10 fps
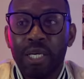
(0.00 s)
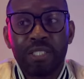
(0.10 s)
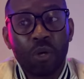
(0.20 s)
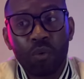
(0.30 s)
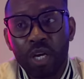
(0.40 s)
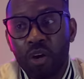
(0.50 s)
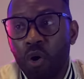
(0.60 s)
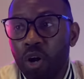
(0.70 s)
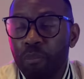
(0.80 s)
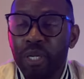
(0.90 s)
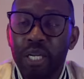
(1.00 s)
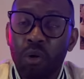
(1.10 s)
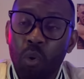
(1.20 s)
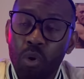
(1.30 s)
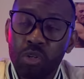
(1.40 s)
Don't get caught up in any
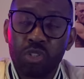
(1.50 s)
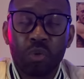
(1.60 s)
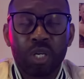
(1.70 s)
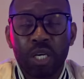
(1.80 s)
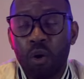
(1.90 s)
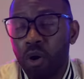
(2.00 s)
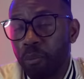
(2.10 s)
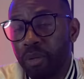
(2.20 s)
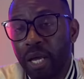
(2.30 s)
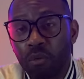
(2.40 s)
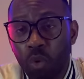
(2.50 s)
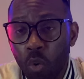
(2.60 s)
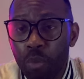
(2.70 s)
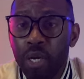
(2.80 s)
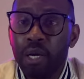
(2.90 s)
corners. Don't get caught up in that
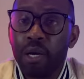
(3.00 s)
rope.